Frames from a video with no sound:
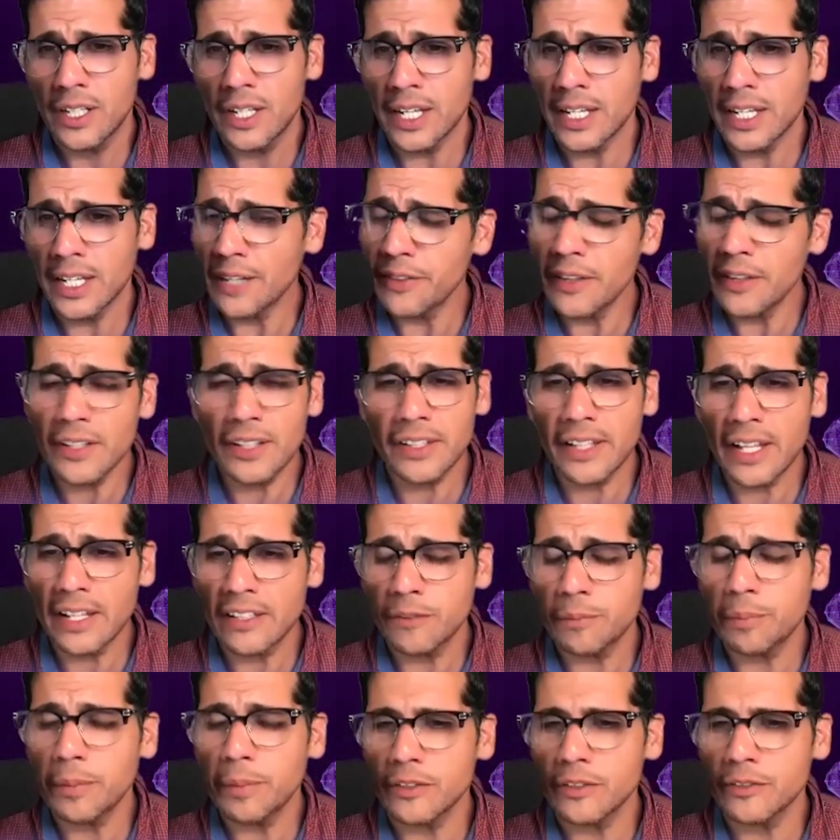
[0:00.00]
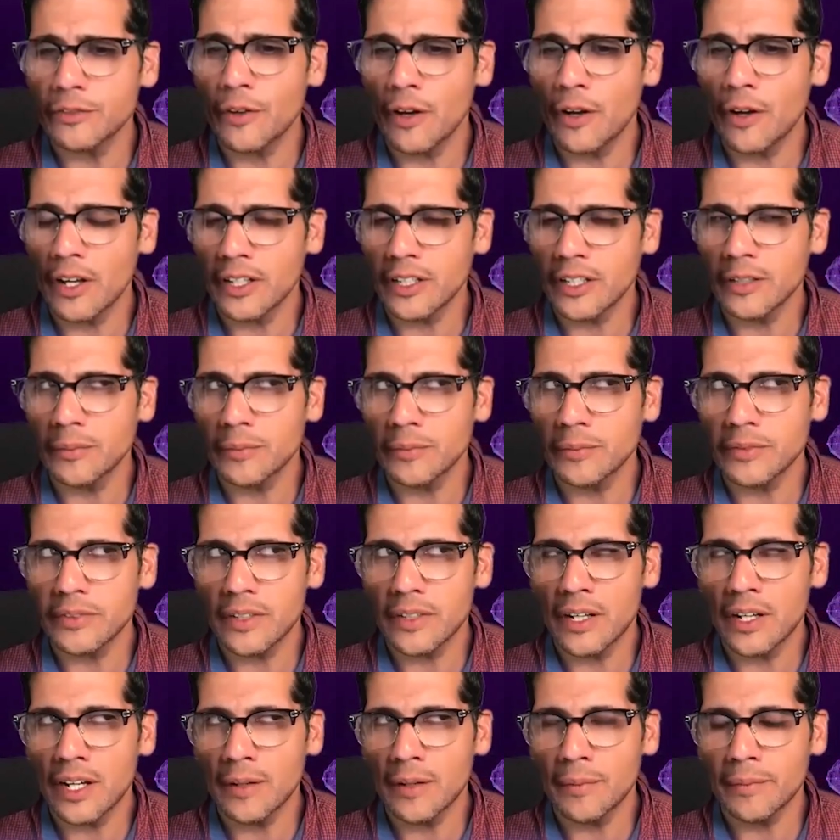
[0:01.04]
And I think that speaks volumes,
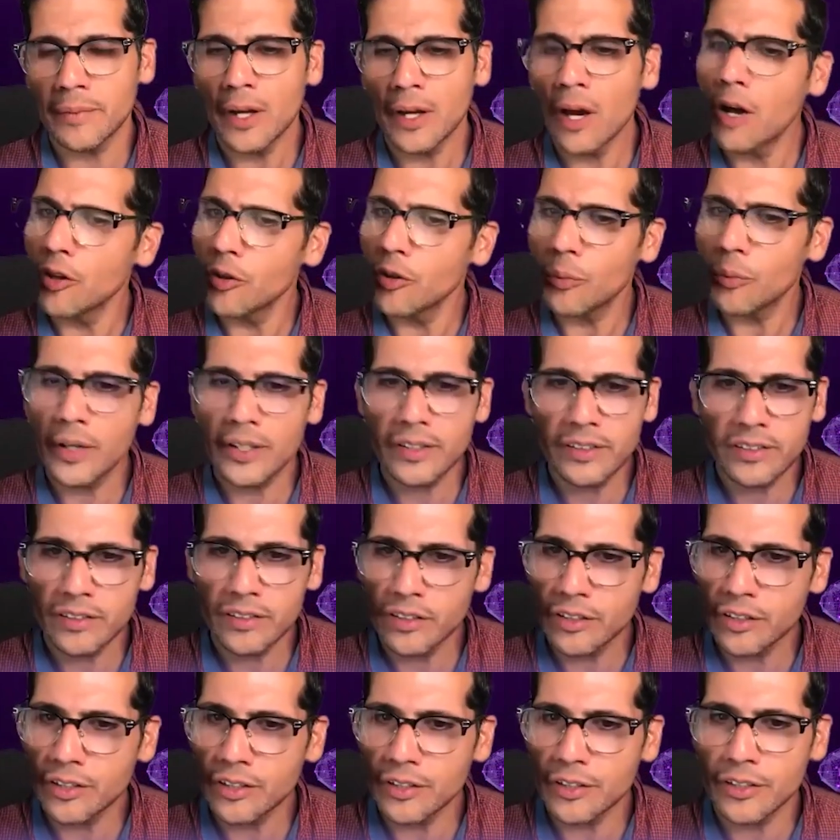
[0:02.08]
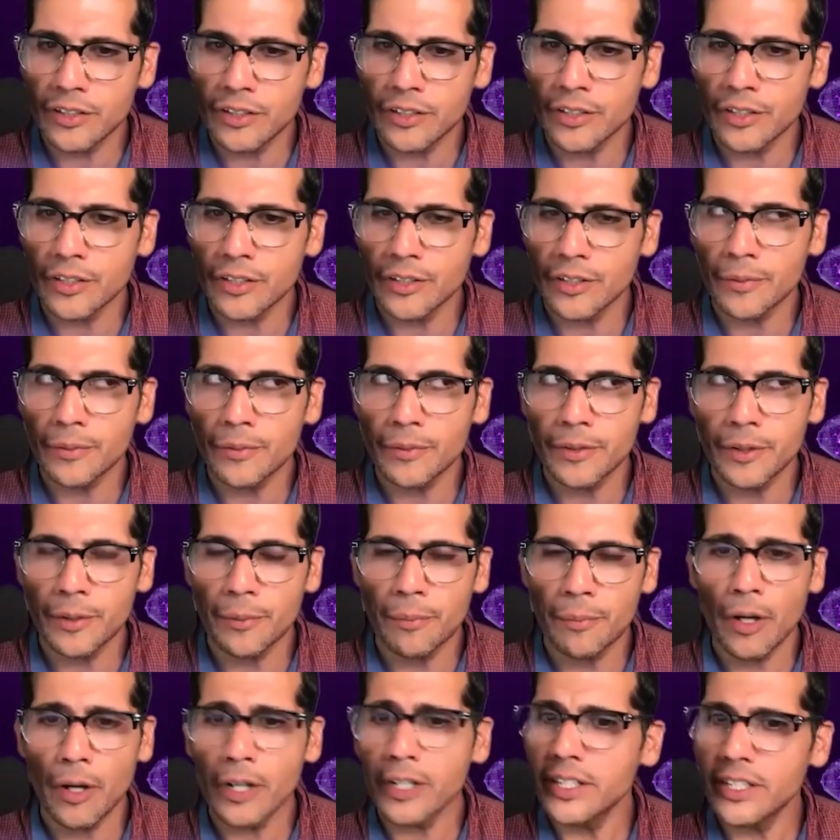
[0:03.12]
all the way to your
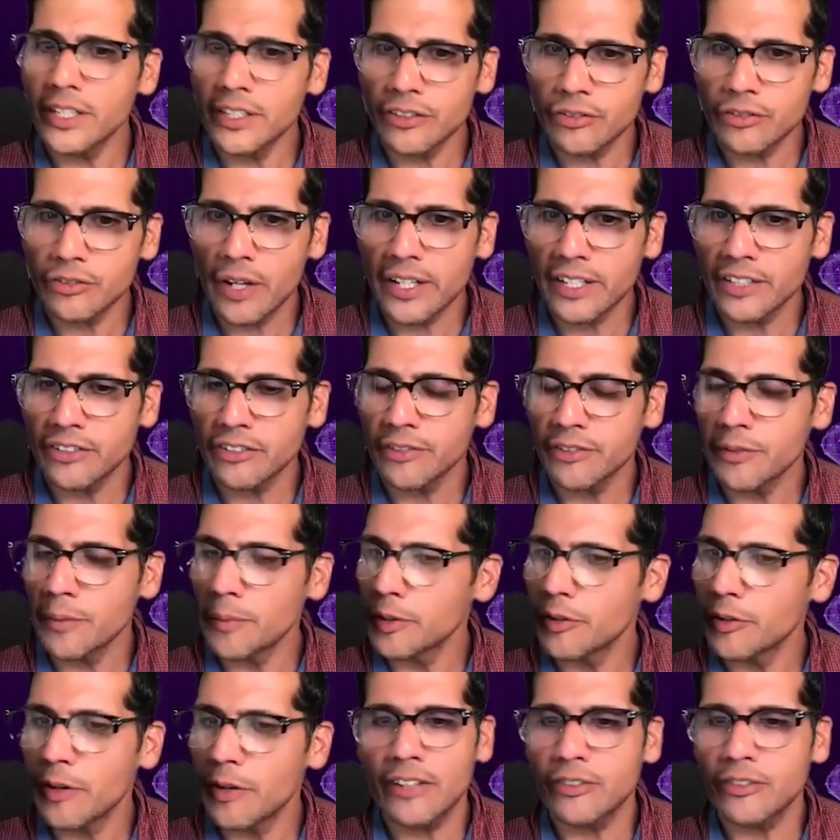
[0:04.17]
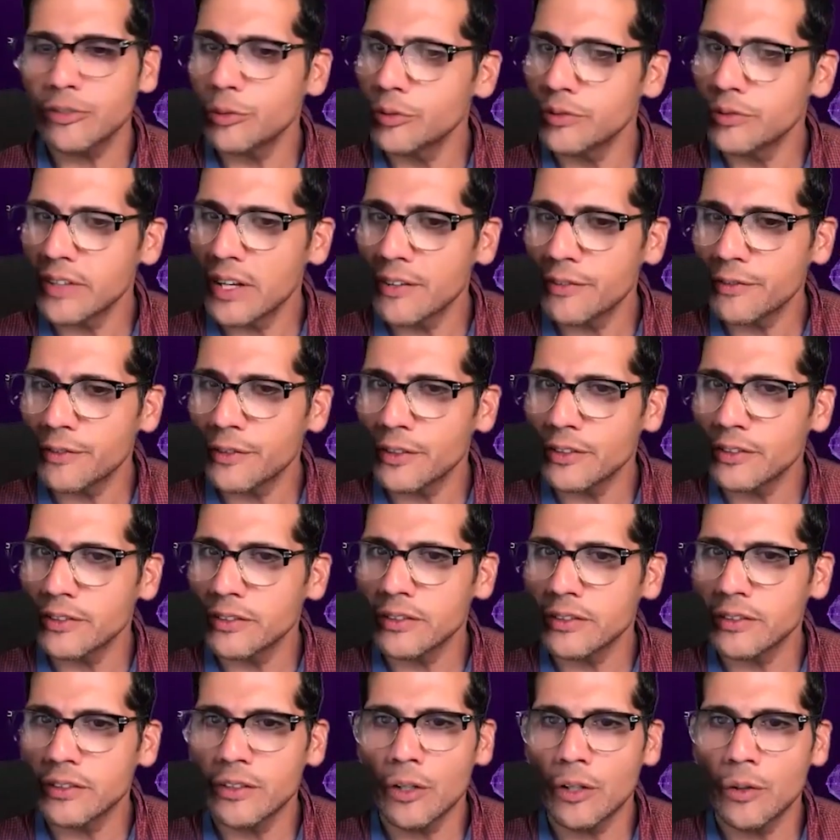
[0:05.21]
marketing strategy from a grassroots
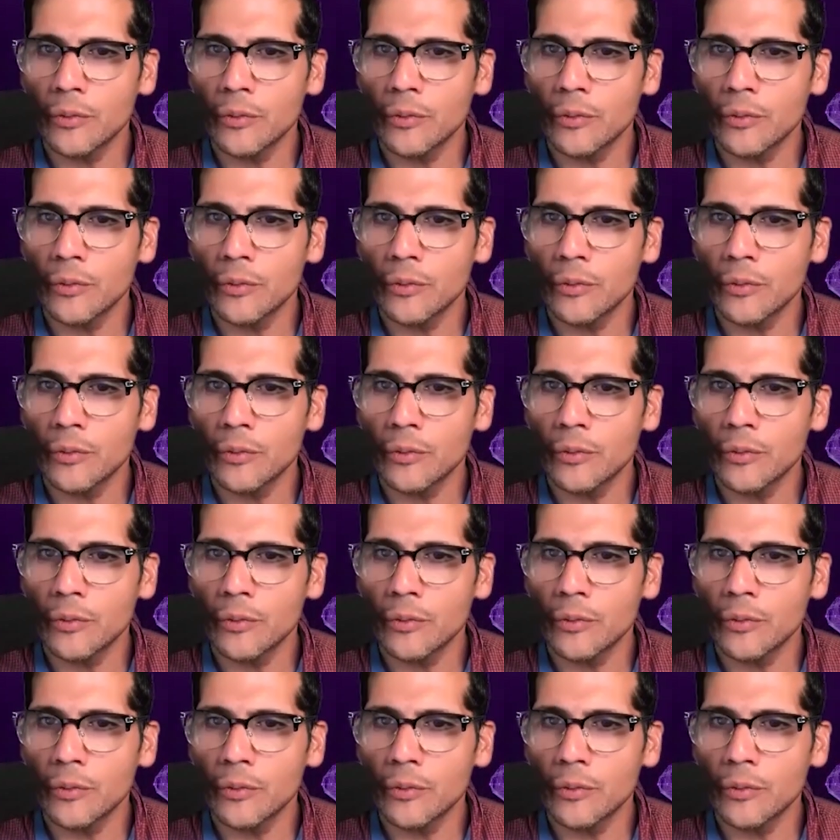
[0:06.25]
efforts,